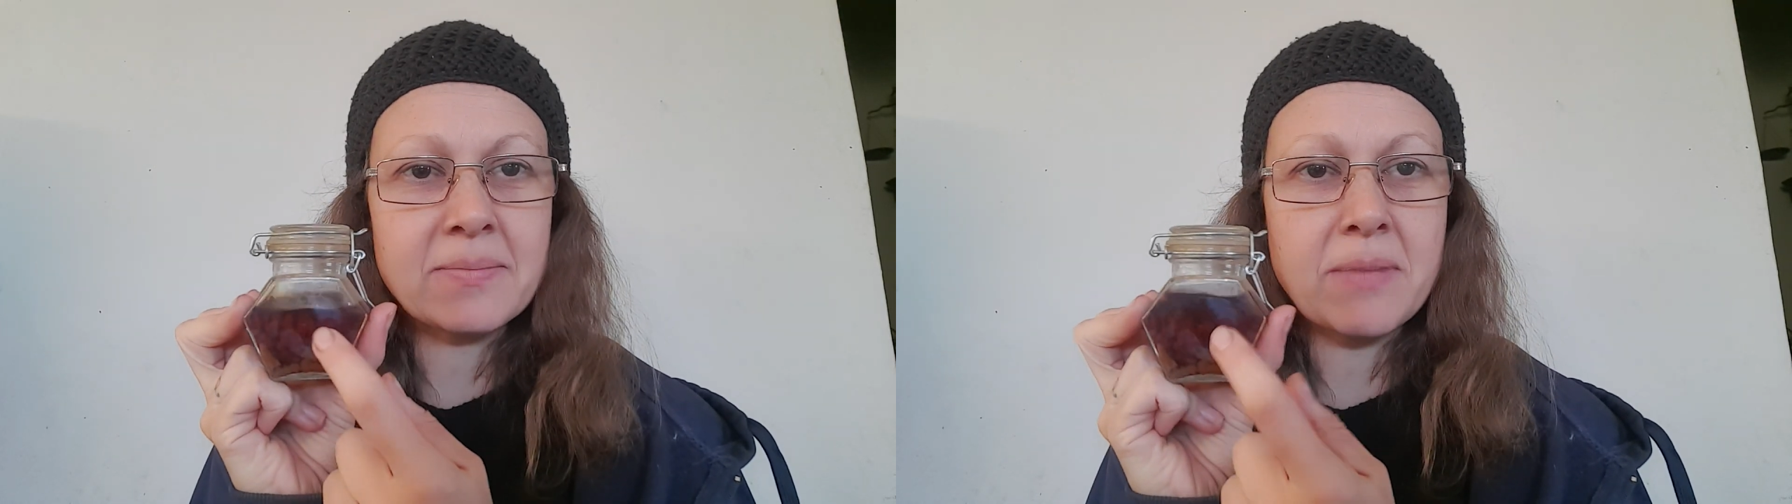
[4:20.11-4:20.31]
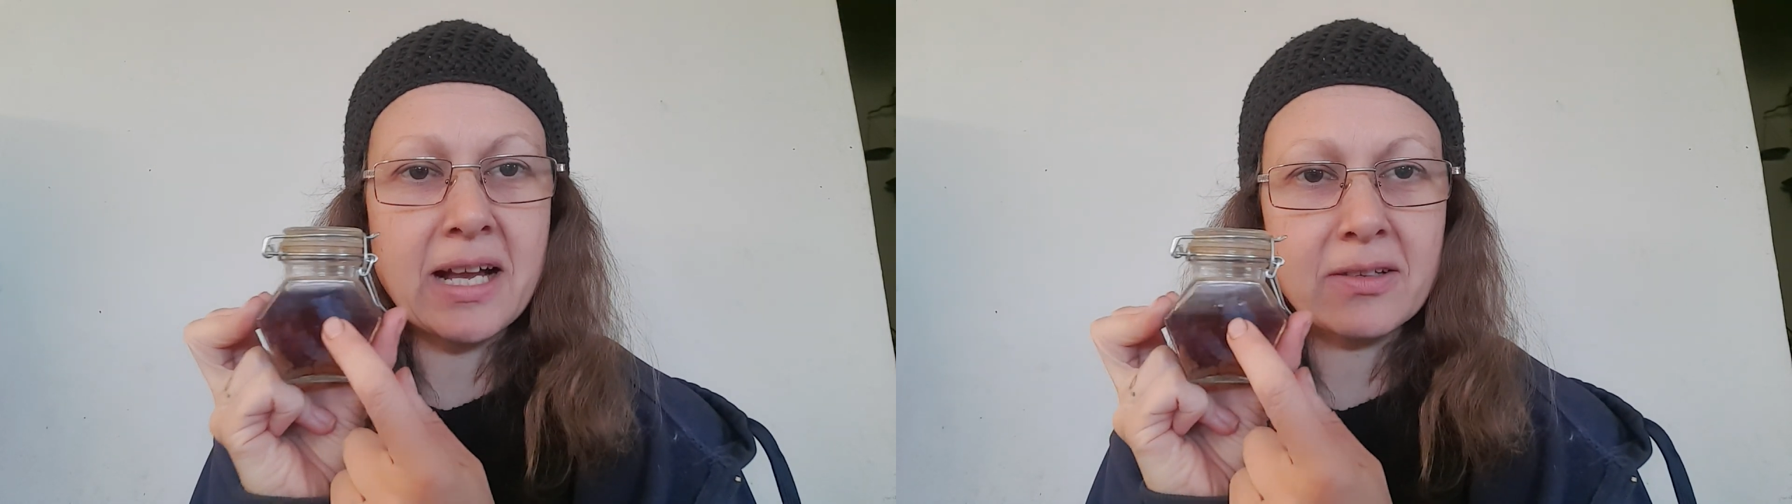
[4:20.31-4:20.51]

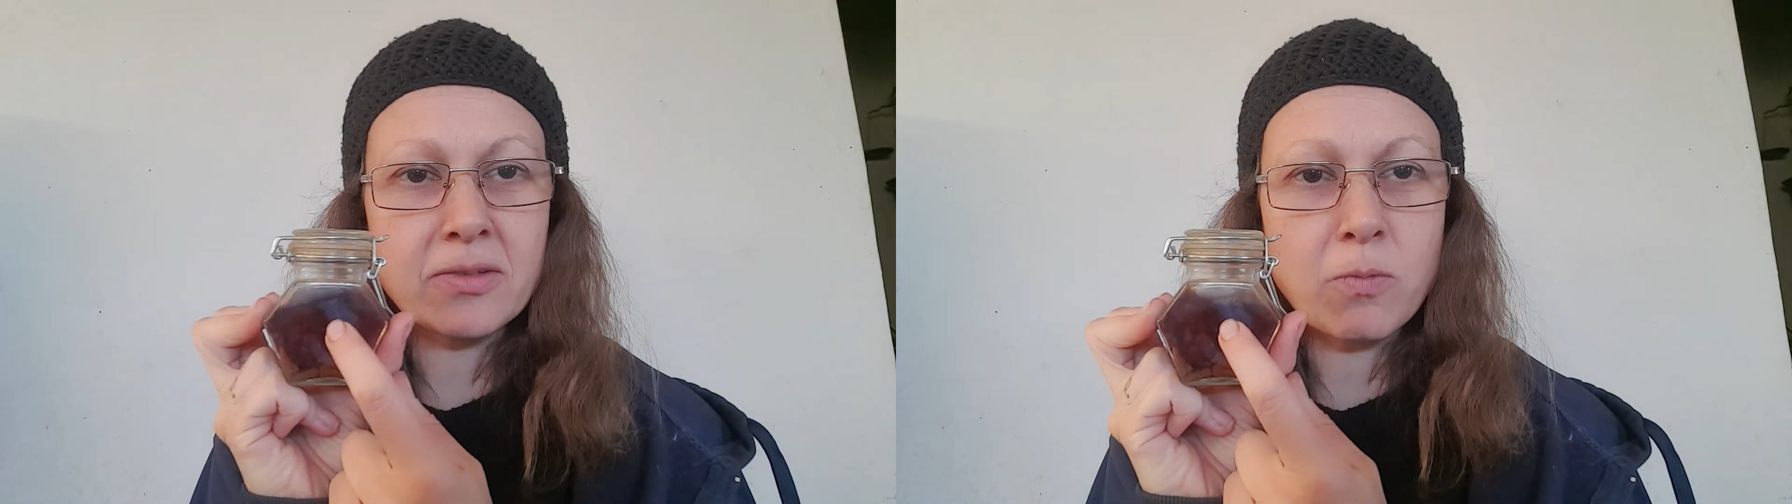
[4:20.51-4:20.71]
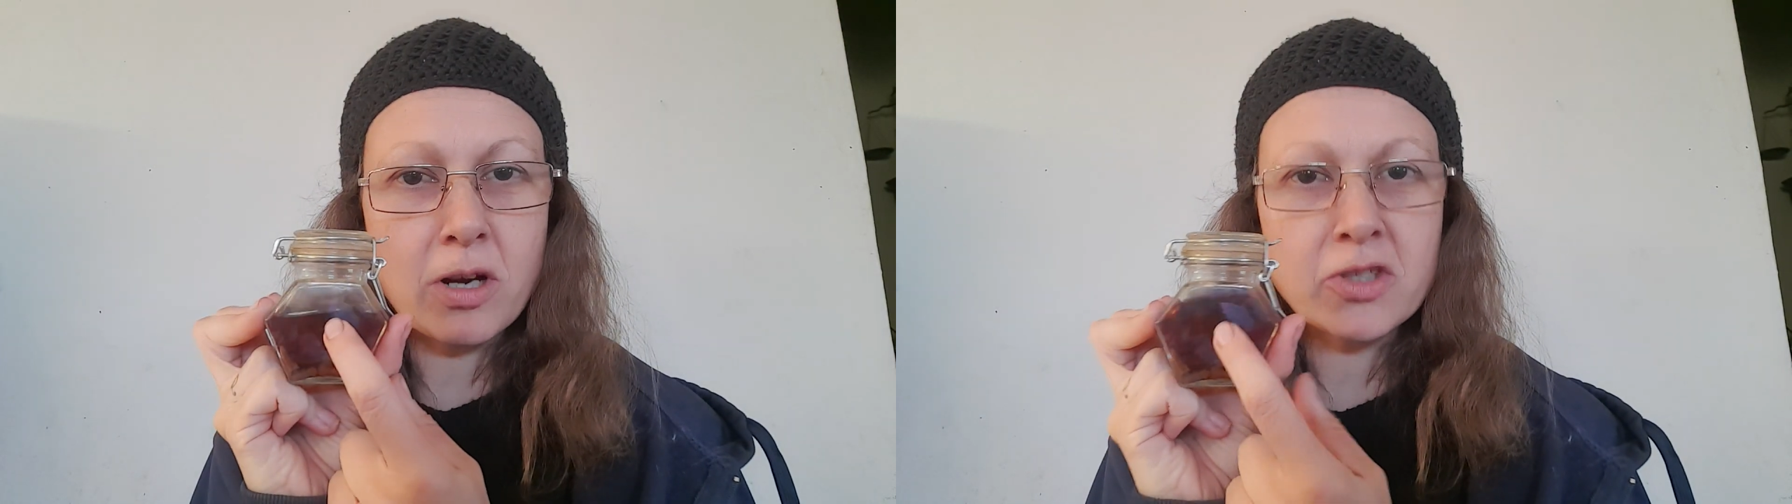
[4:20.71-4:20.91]

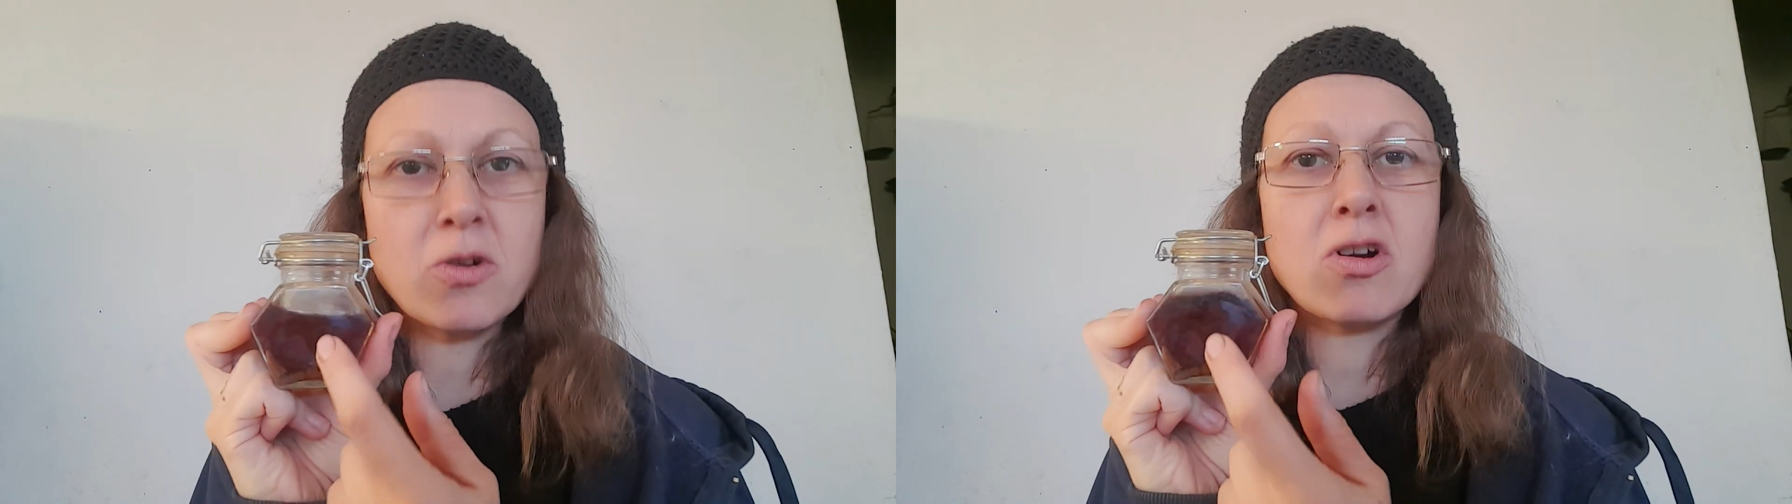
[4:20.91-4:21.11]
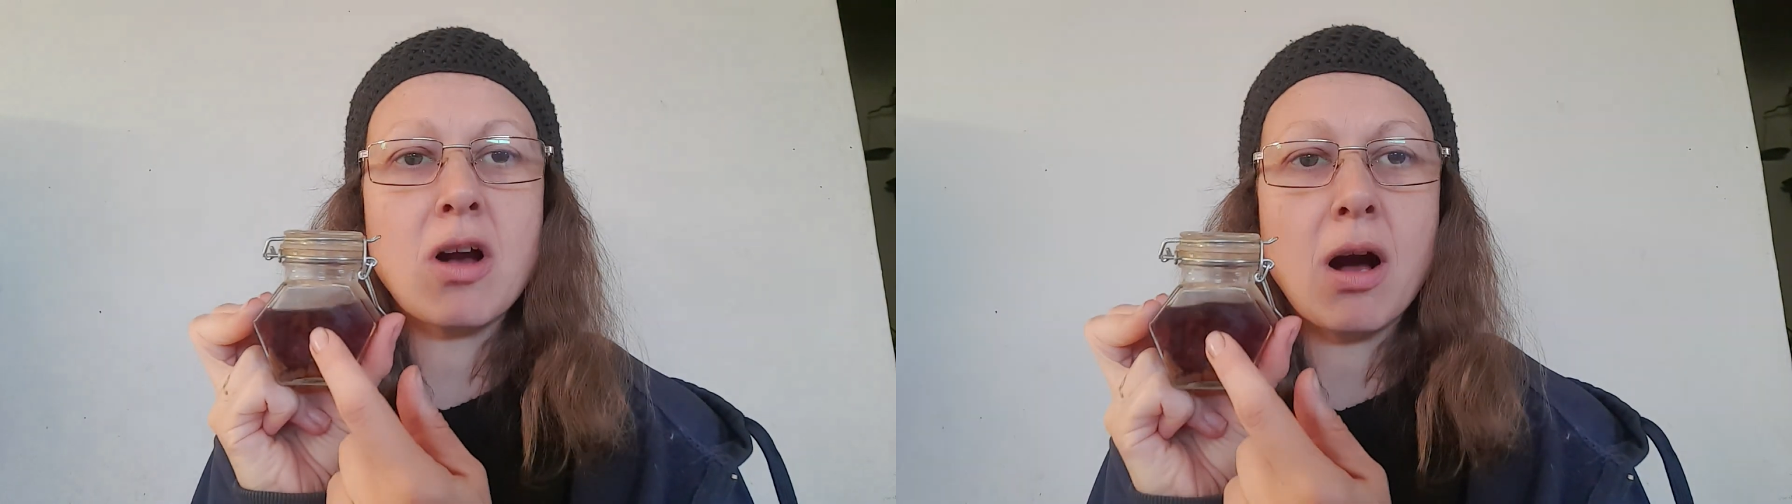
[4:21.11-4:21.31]
mouthwash
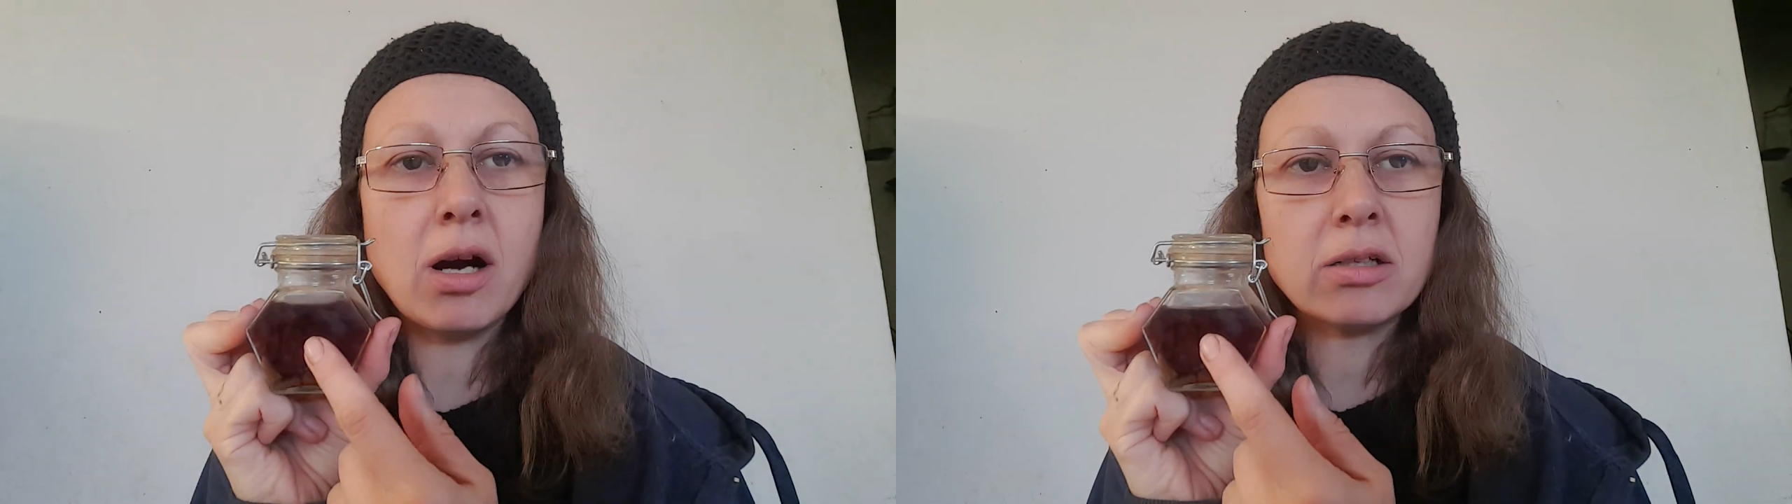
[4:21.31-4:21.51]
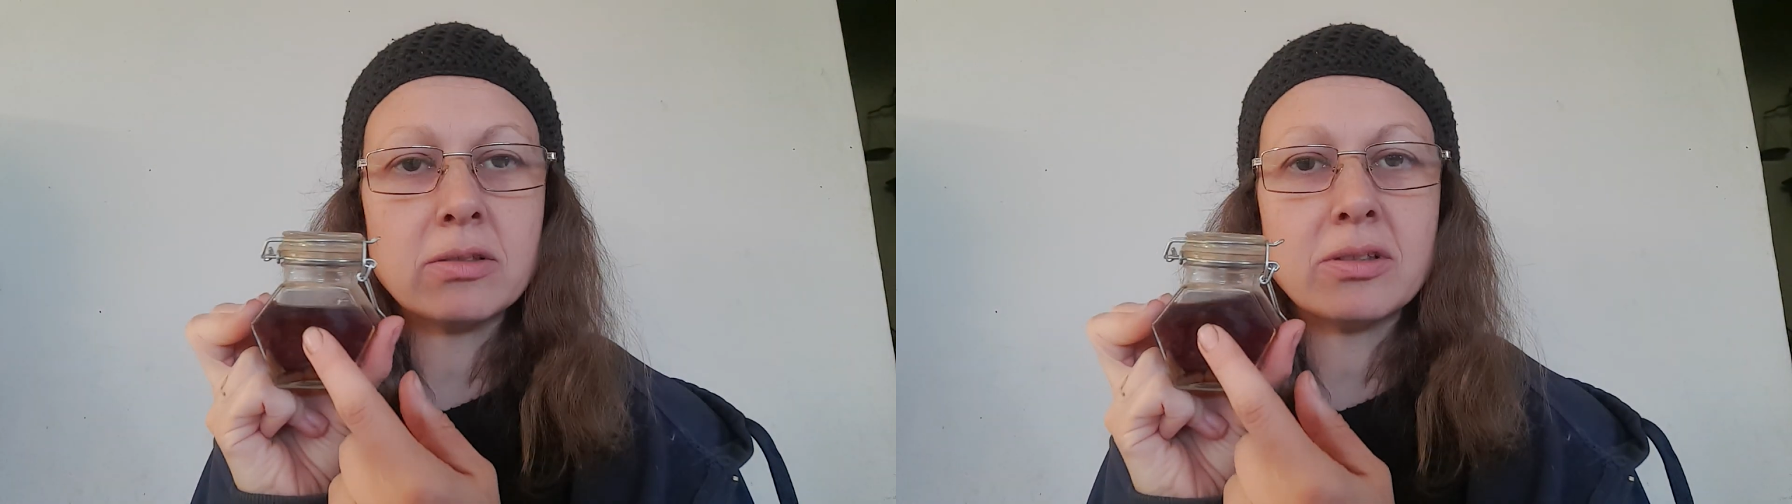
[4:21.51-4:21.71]
or
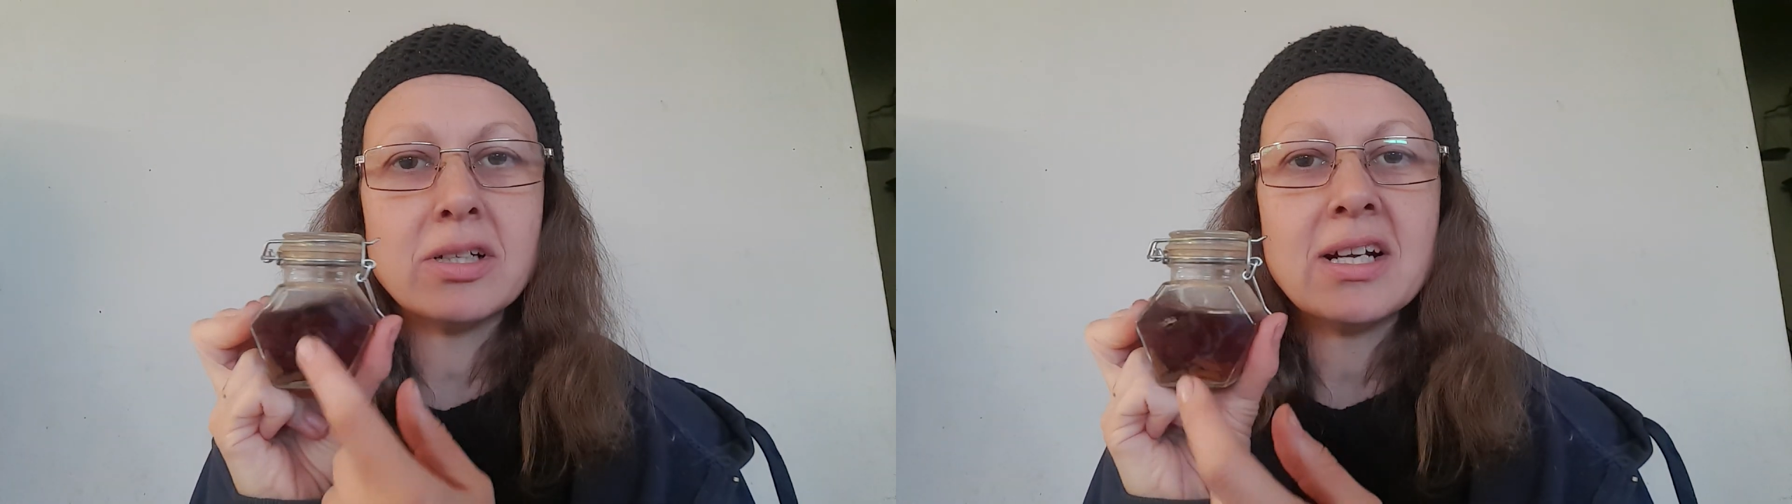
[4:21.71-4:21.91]
gargle.